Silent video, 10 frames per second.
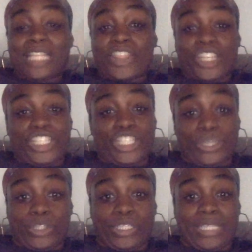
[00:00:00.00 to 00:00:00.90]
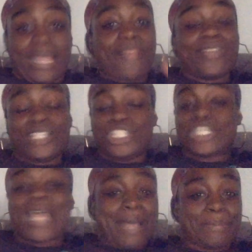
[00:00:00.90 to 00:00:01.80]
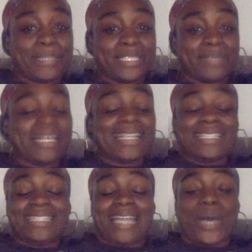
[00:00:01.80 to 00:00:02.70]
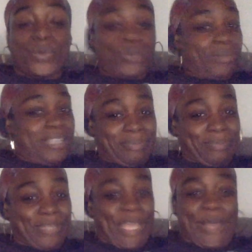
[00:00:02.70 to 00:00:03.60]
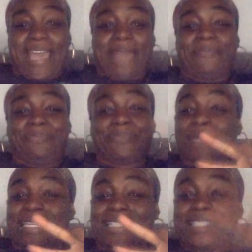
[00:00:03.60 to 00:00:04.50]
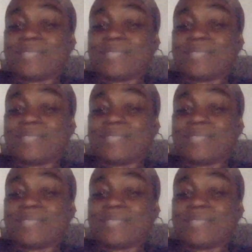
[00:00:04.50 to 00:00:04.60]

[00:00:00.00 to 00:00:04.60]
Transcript: The children, the chaps, not women. Okay, peace.